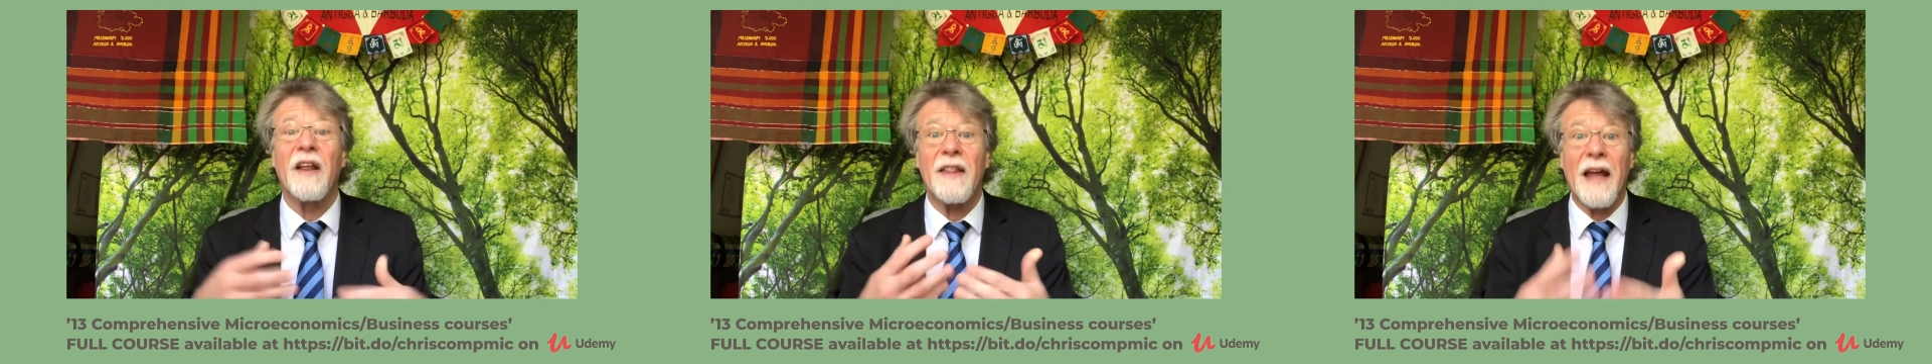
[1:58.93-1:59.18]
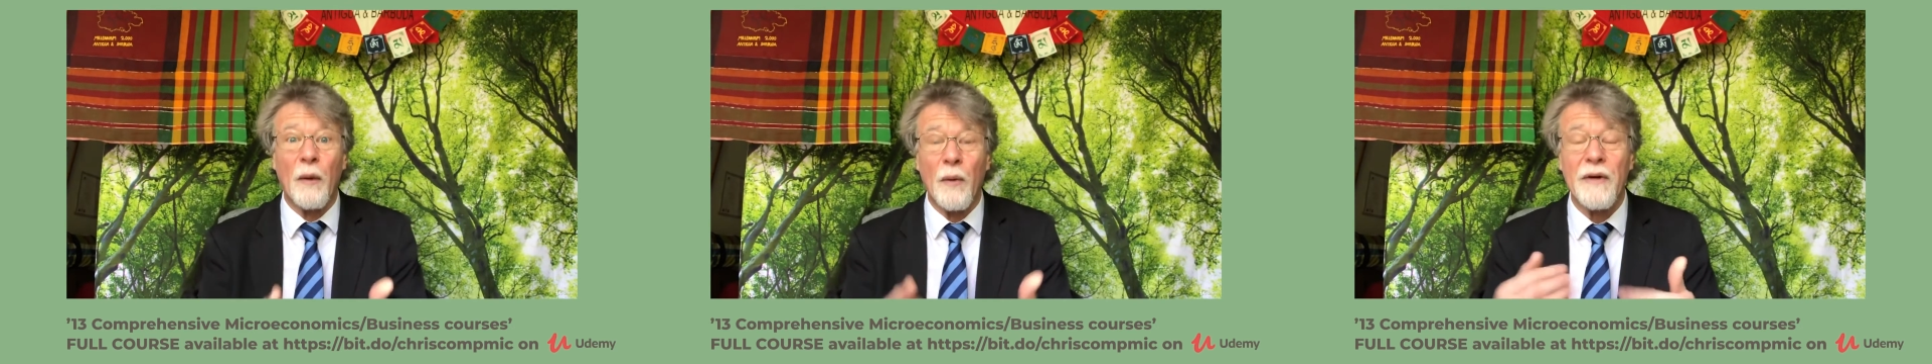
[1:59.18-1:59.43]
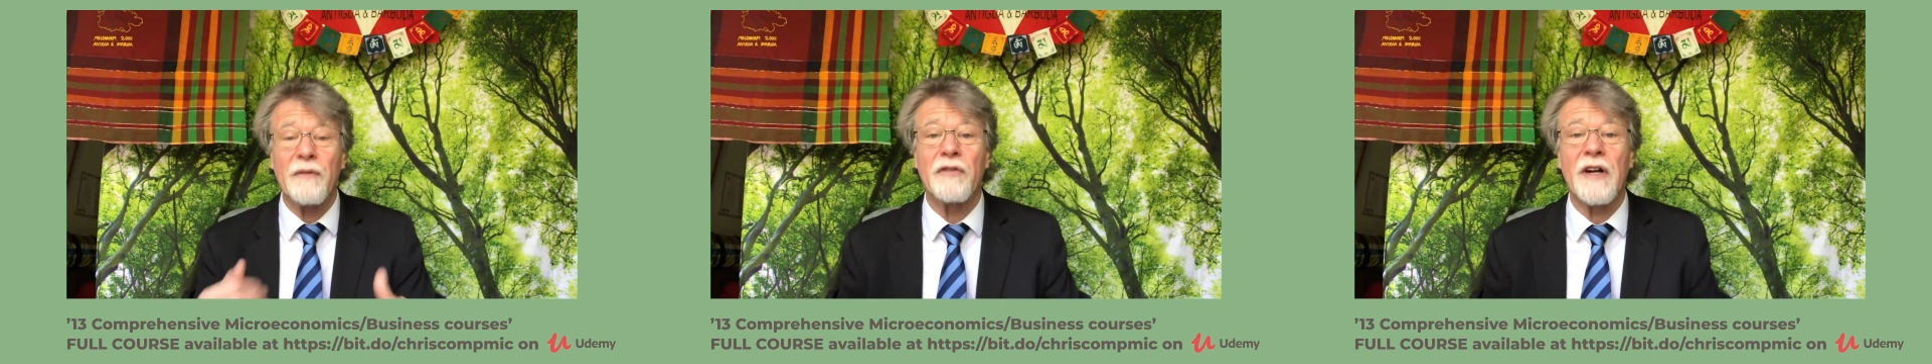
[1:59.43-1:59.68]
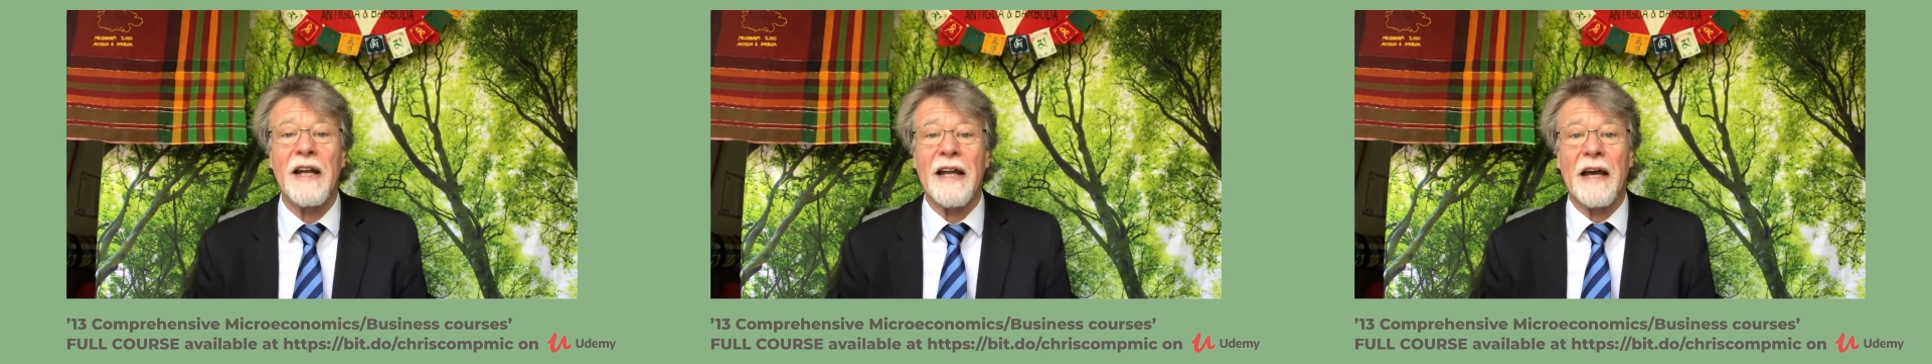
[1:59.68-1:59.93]
That would have
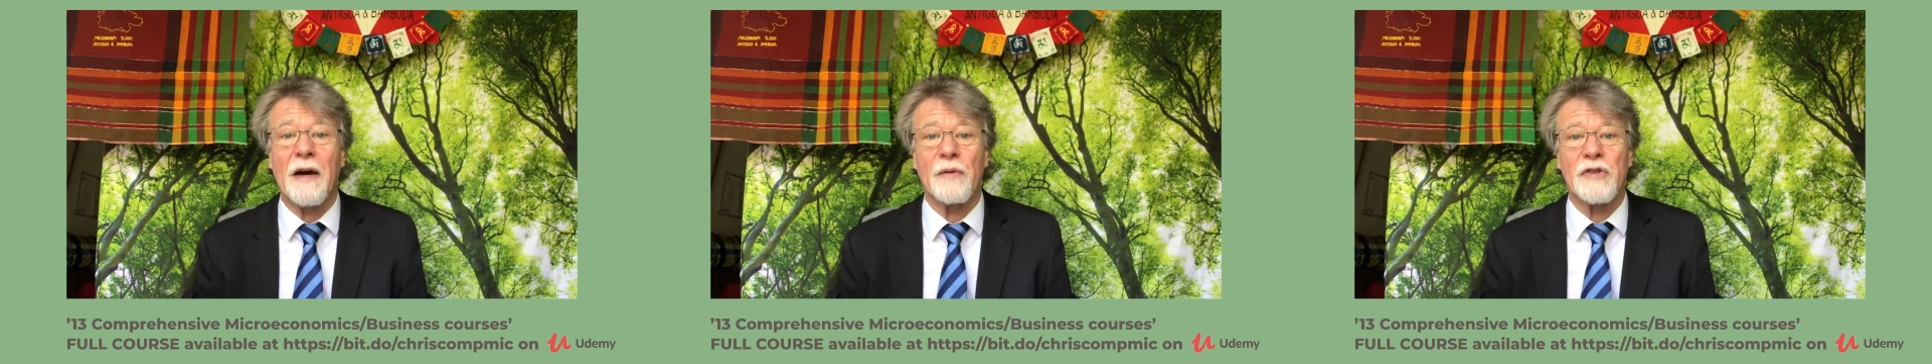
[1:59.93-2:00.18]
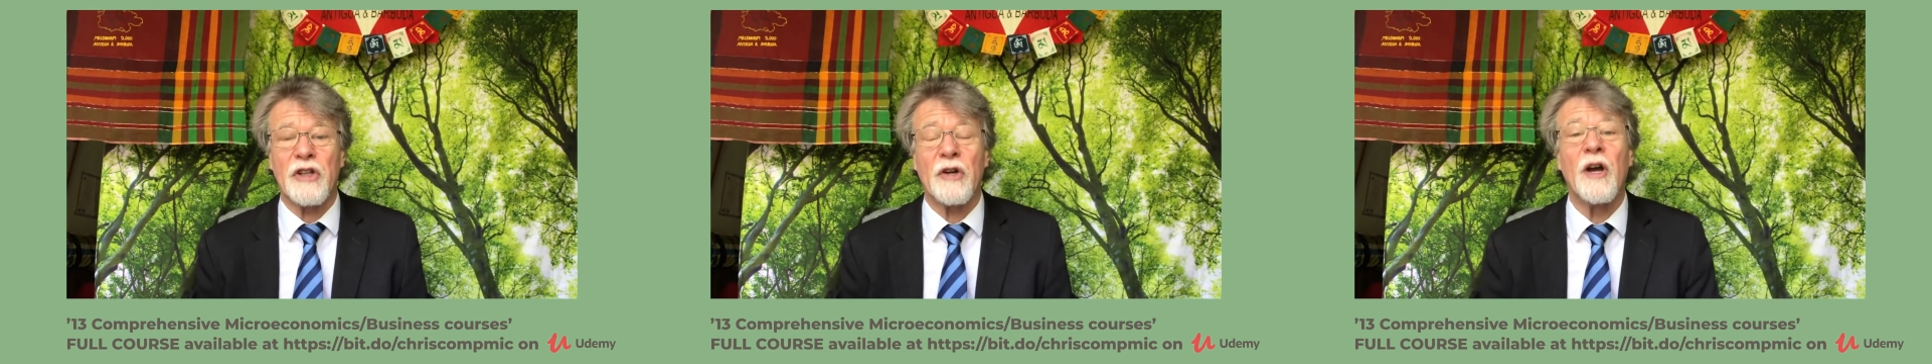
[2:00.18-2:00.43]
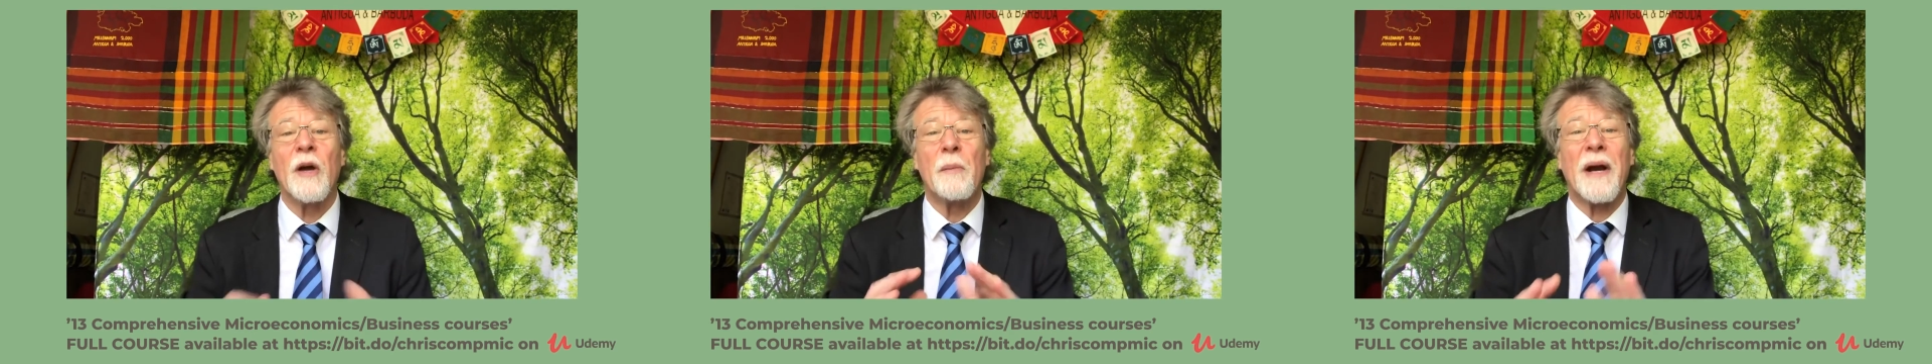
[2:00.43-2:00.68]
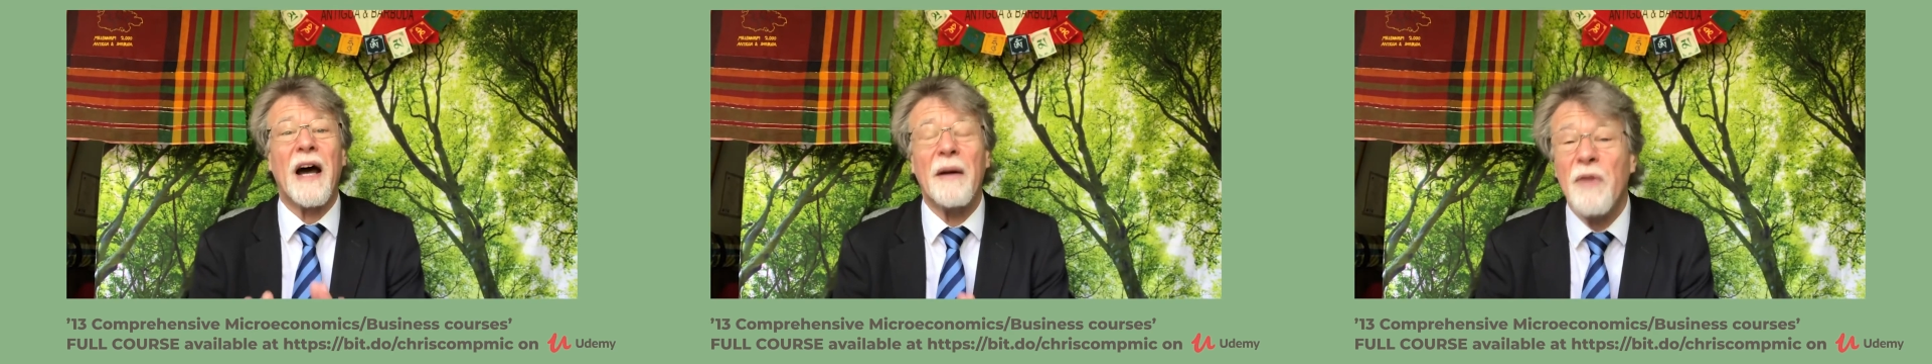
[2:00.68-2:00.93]
really helped you.
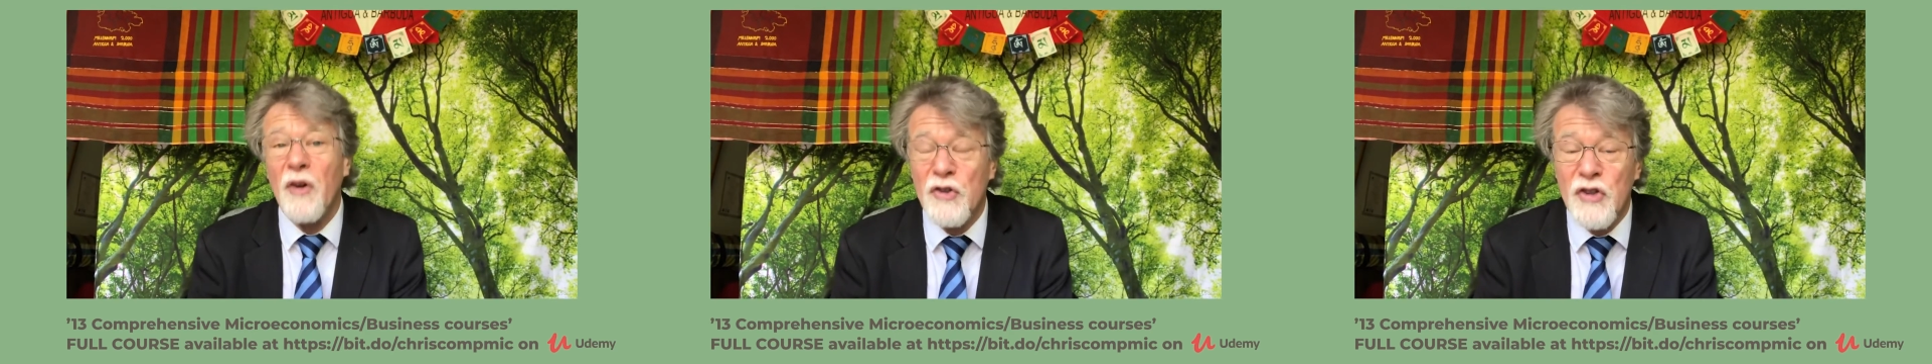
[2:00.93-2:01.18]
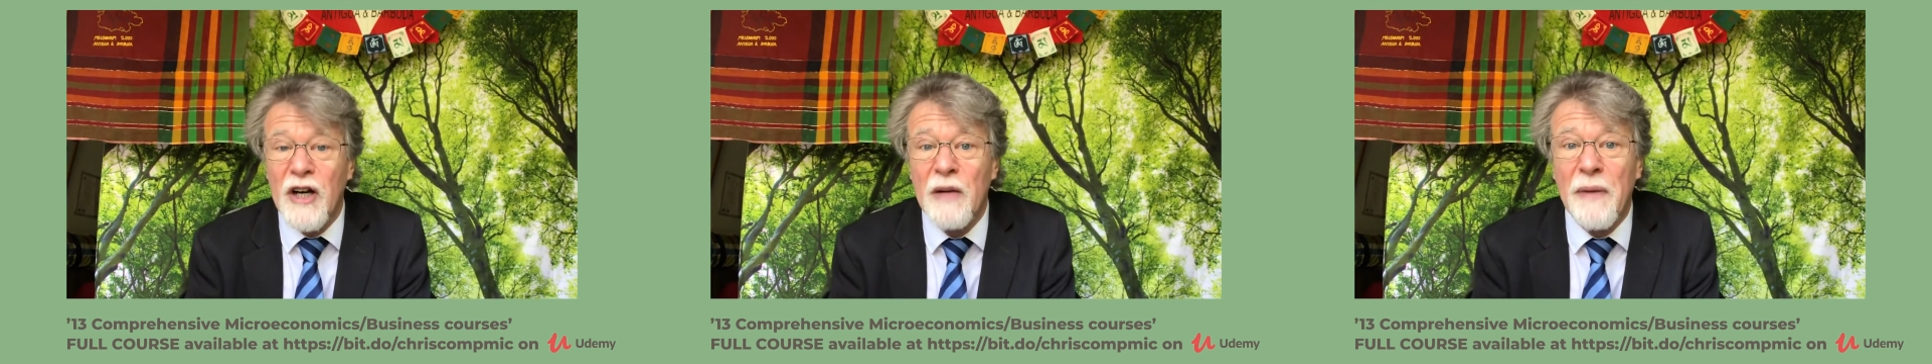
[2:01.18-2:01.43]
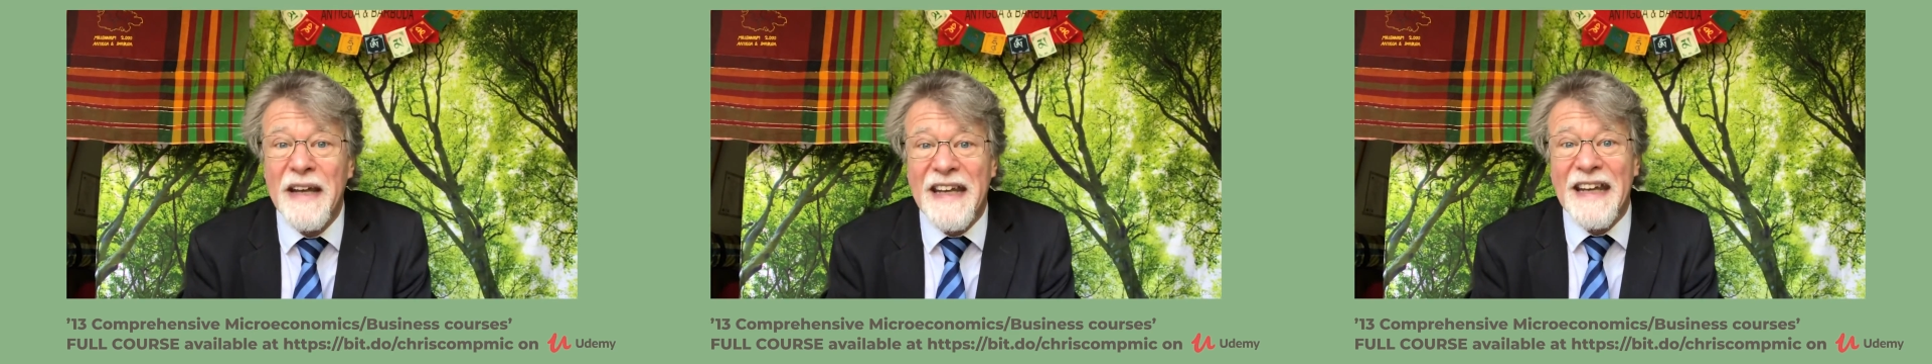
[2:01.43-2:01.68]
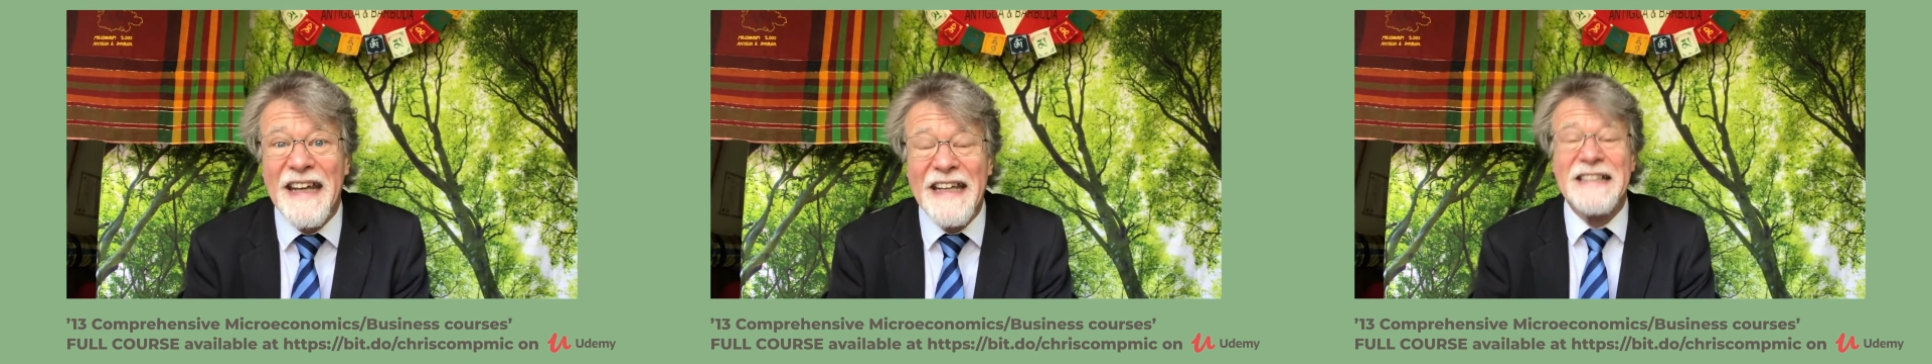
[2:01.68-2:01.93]
But I'm not trying to make
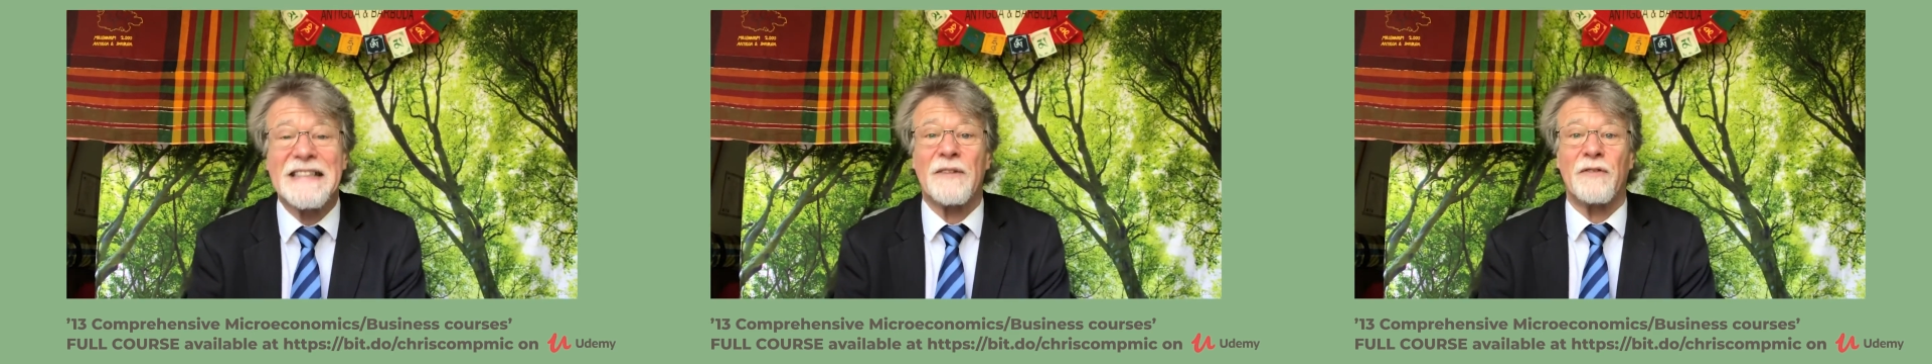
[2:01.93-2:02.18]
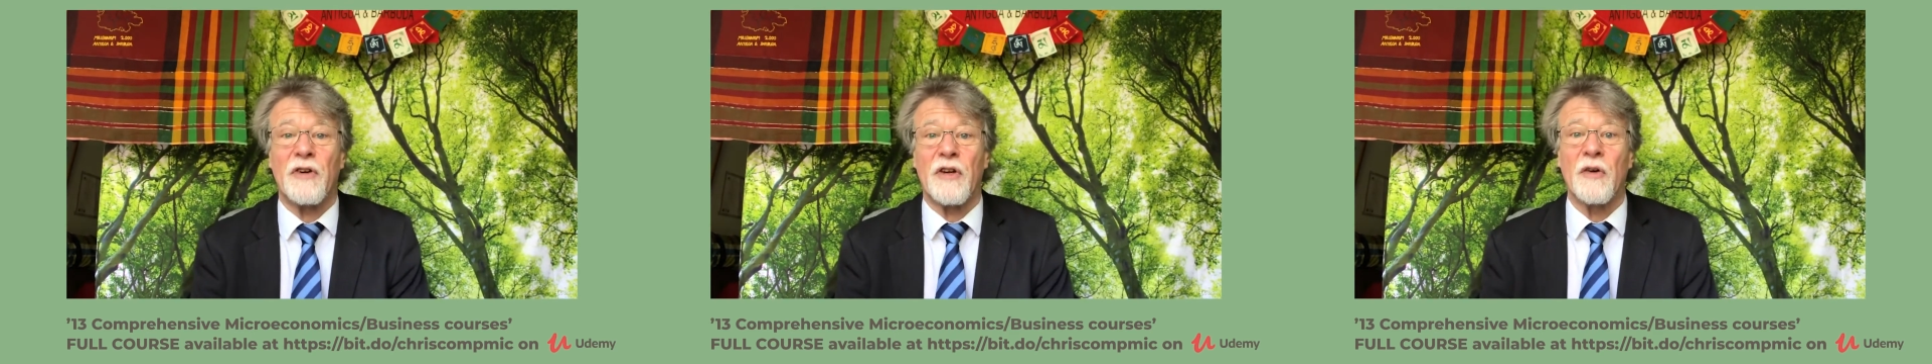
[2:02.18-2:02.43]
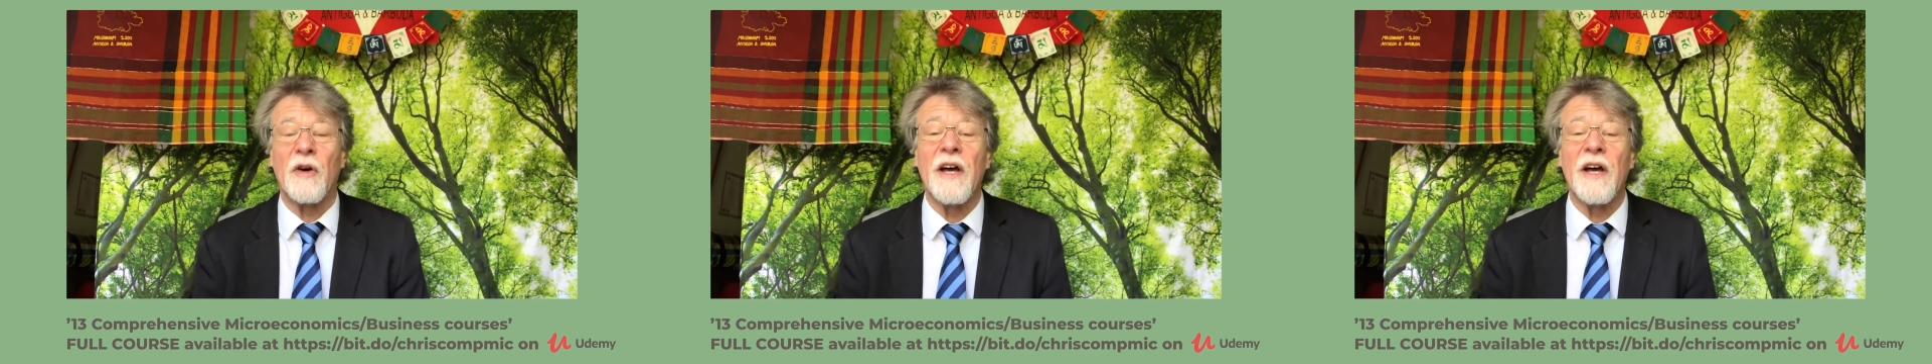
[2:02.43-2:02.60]
it easy for you.